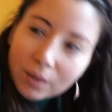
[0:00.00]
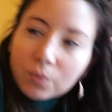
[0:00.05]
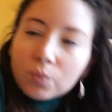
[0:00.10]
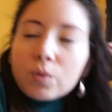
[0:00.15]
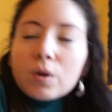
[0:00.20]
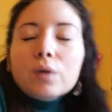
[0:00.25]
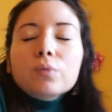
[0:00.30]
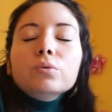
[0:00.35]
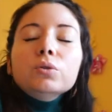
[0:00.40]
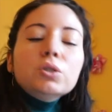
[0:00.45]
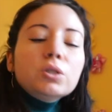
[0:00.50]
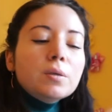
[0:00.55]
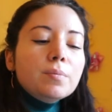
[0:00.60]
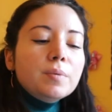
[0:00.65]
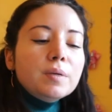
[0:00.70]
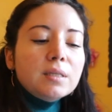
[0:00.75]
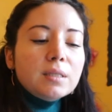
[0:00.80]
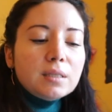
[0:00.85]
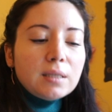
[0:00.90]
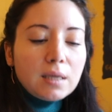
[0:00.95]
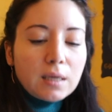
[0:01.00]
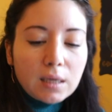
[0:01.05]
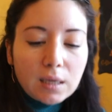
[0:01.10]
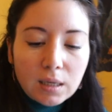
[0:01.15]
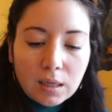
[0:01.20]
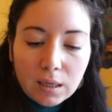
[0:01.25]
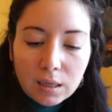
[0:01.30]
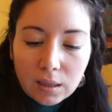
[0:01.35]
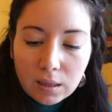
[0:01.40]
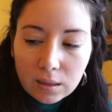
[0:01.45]
Why would she be
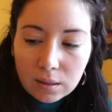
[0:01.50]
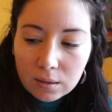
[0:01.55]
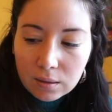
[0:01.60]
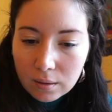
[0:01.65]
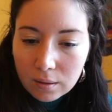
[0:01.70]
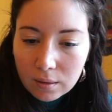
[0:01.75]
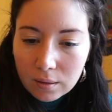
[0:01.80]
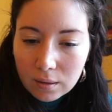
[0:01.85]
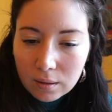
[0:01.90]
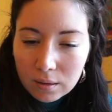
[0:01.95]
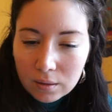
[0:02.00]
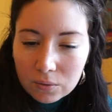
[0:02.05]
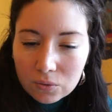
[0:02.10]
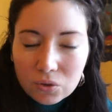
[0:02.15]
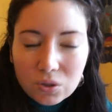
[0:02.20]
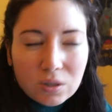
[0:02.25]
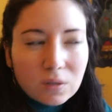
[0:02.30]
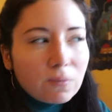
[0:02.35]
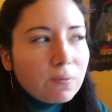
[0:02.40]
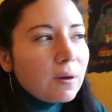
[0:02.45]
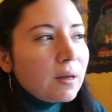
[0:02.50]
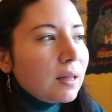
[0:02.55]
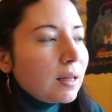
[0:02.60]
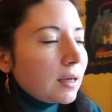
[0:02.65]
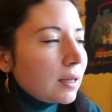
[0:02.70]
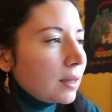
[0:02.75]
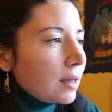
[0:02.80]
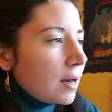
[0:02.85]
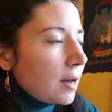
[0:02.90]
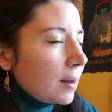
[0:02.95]
singing? It just felt
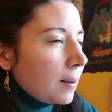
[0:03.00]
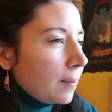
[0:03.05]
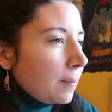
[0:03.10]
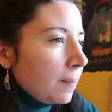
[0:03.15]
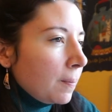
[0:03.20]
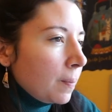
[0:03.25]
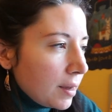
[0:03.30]
like that.